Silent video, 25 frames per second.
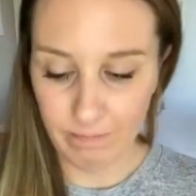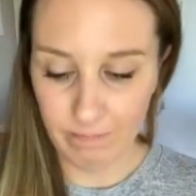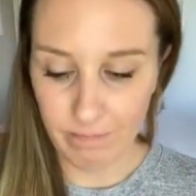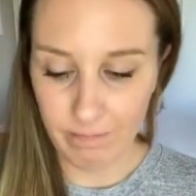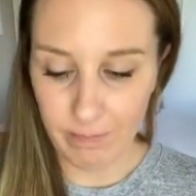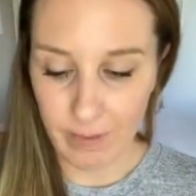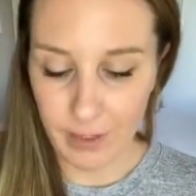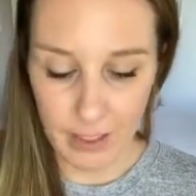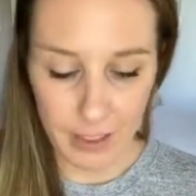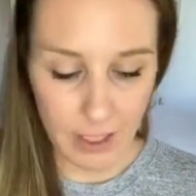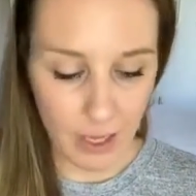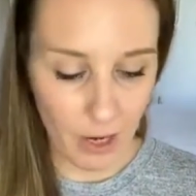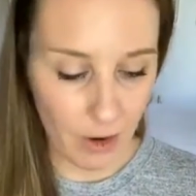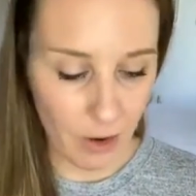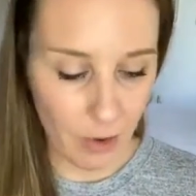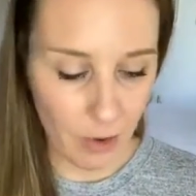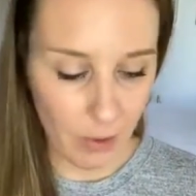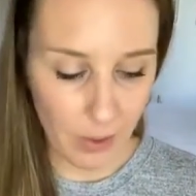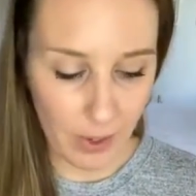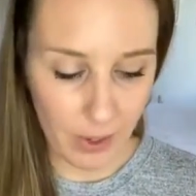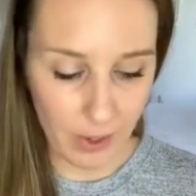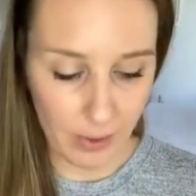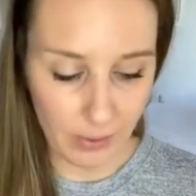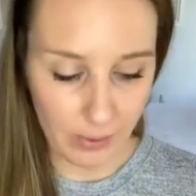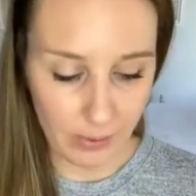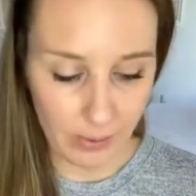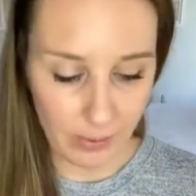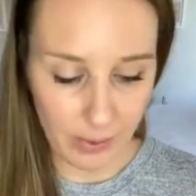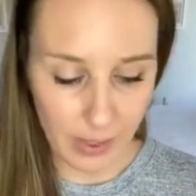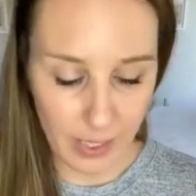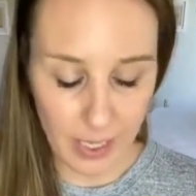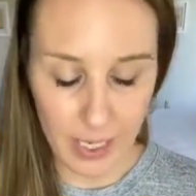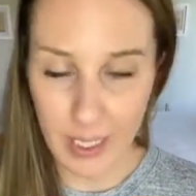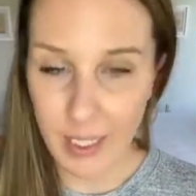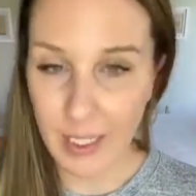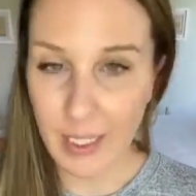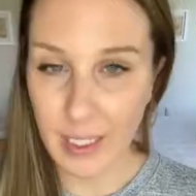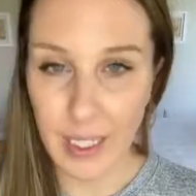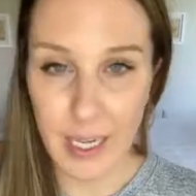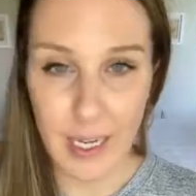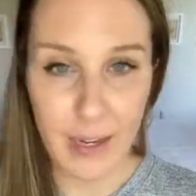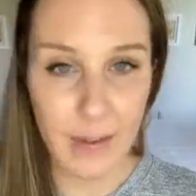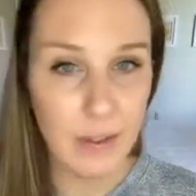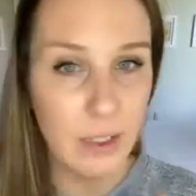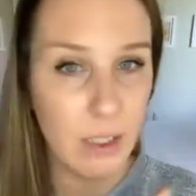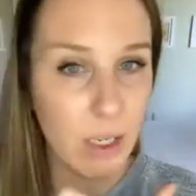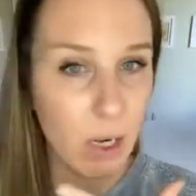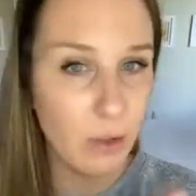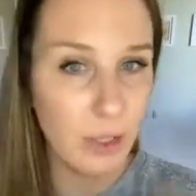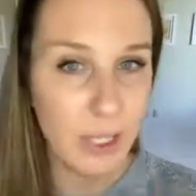So it leaves
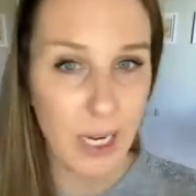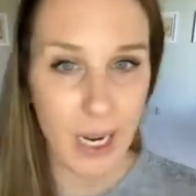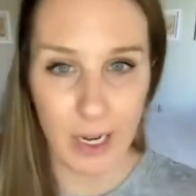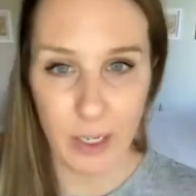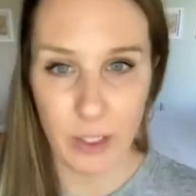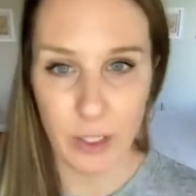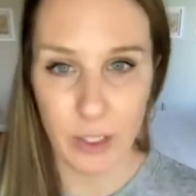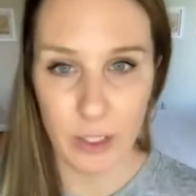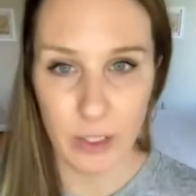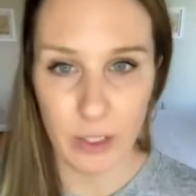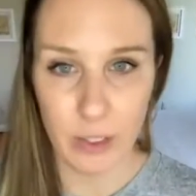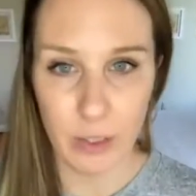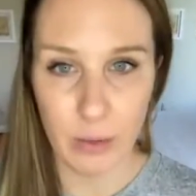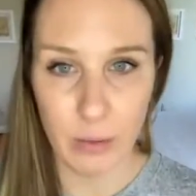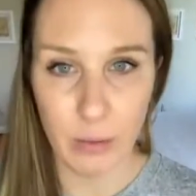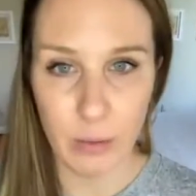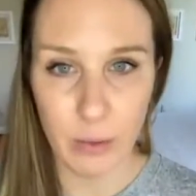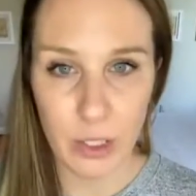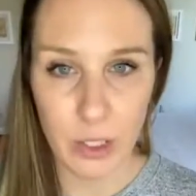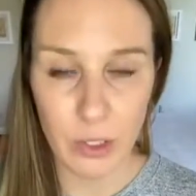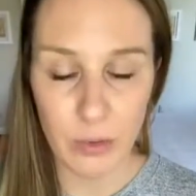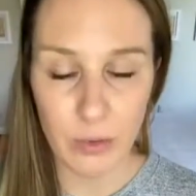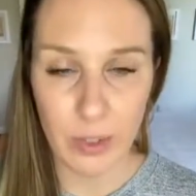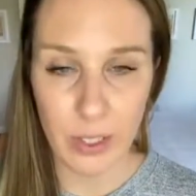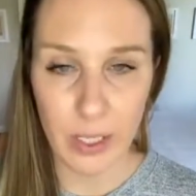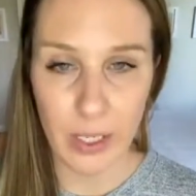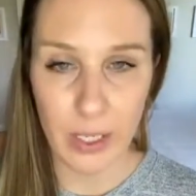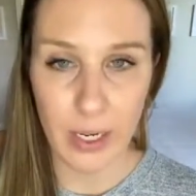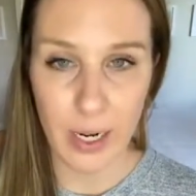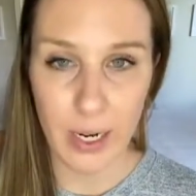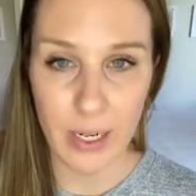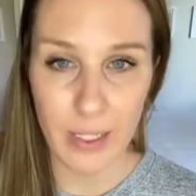no texture, which is really nice.